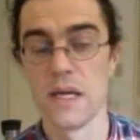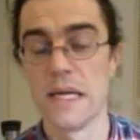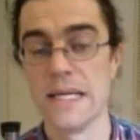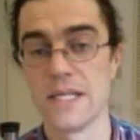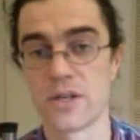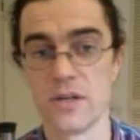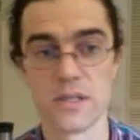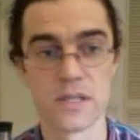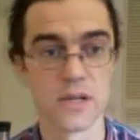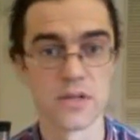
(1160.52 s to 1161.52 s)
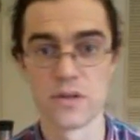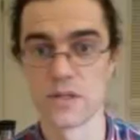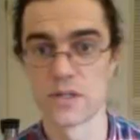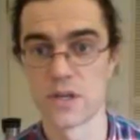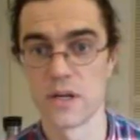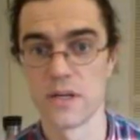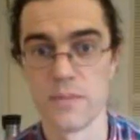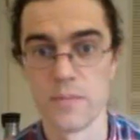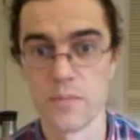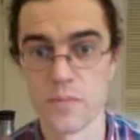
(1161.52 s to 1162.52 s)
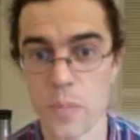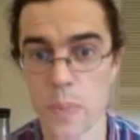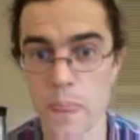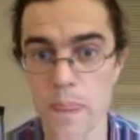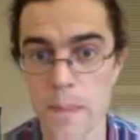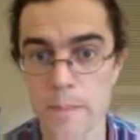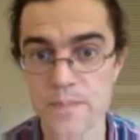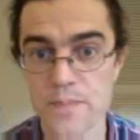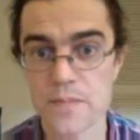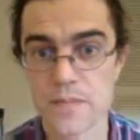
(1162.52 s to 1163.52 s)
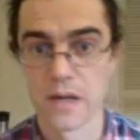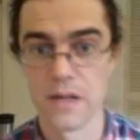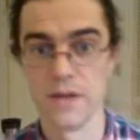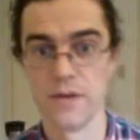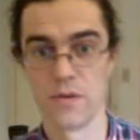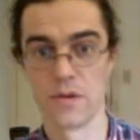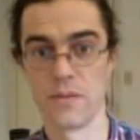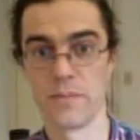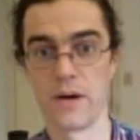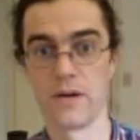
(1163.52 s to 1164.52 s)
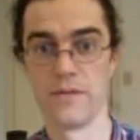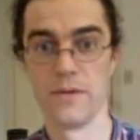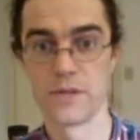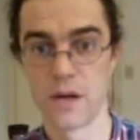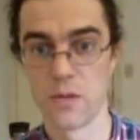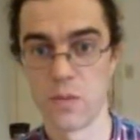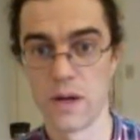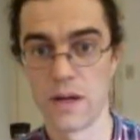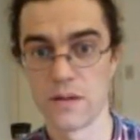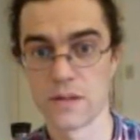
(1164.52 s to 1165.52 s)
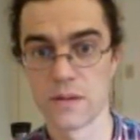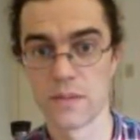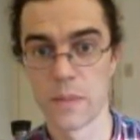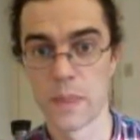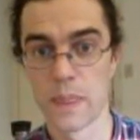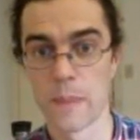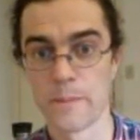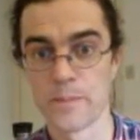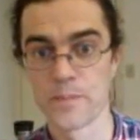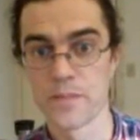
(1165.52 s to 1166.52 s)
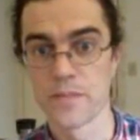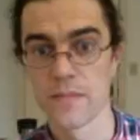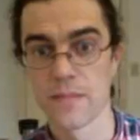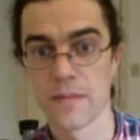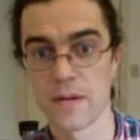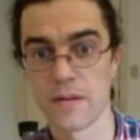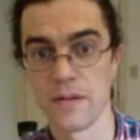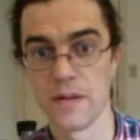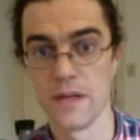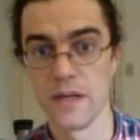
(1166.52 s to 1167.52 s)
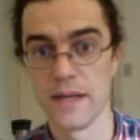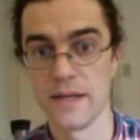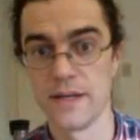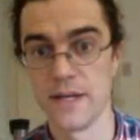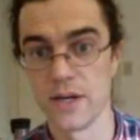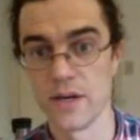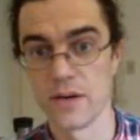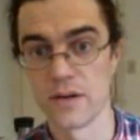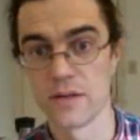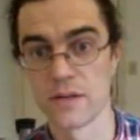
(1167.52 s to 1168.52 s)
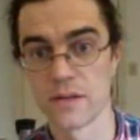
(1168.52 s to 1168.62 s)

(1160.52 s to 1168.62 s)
eastern central Australia, and the northern part of New South Wales, and the interior